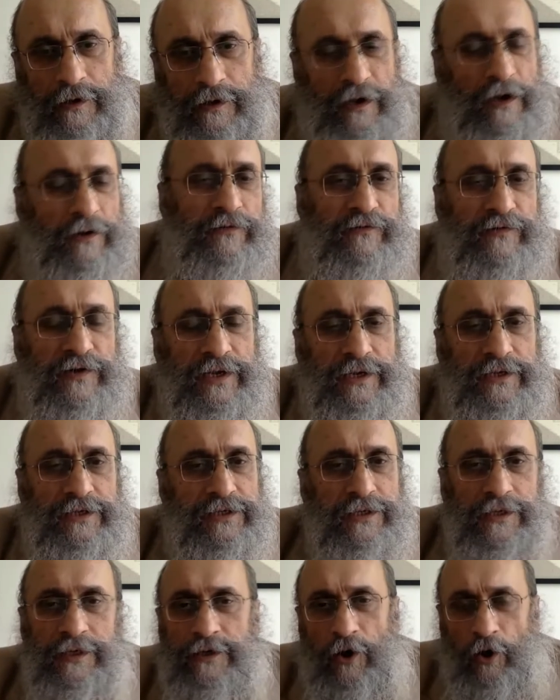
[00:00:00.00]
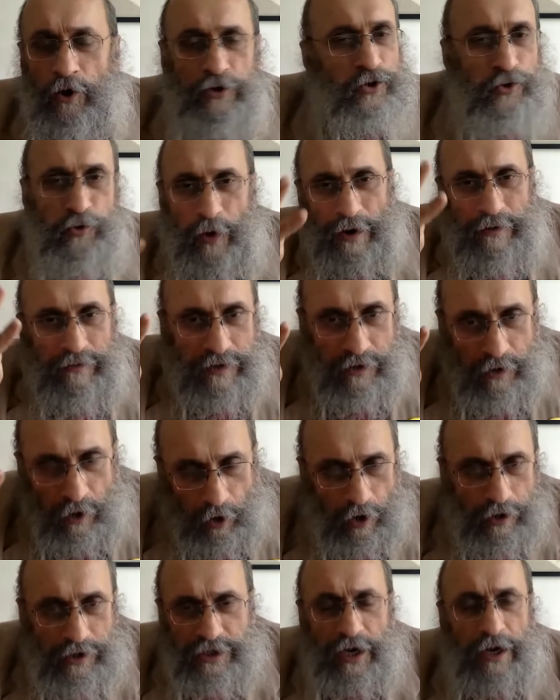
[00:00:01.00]
countries or 200
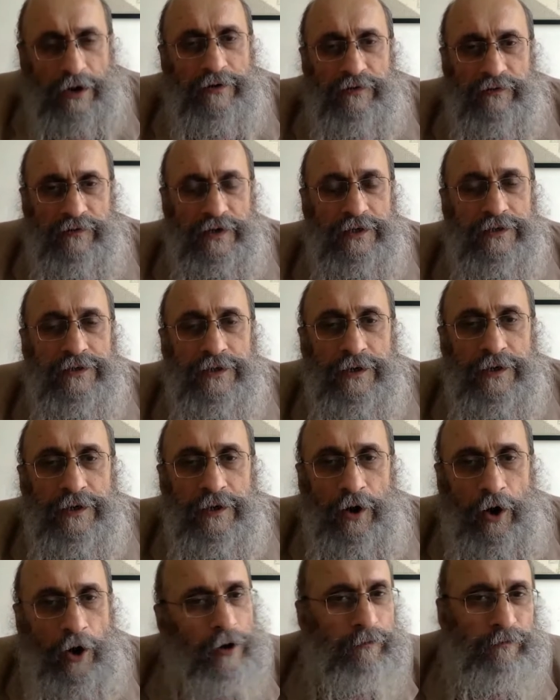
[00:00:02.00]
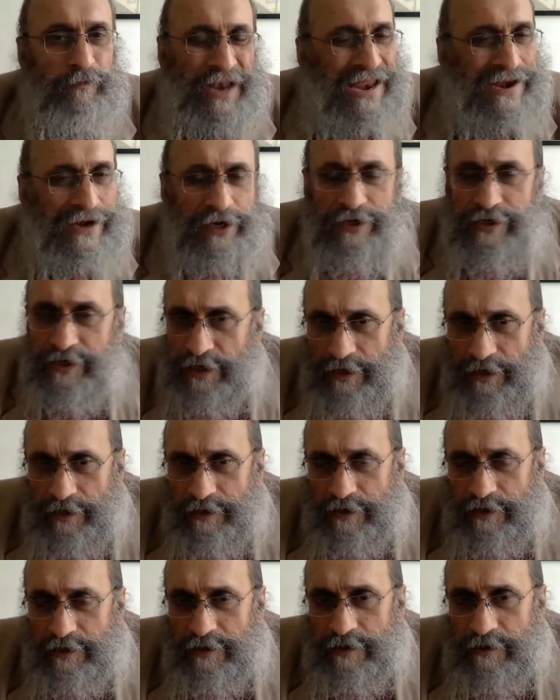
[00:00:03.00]
odd countries on planet
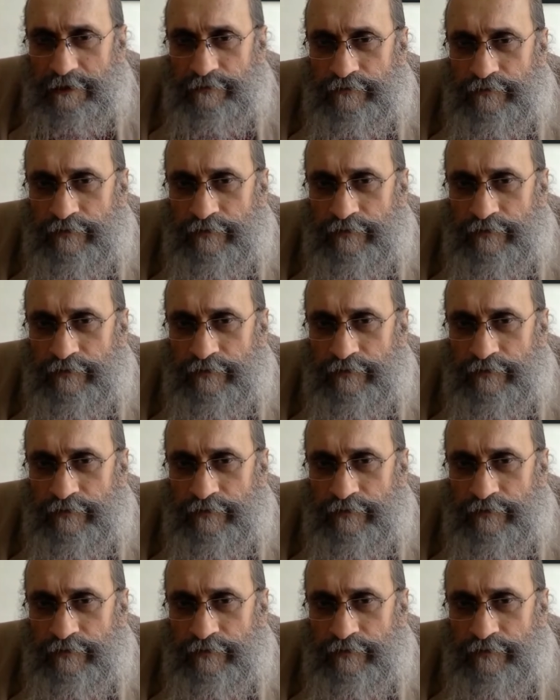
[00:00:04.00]
Earth.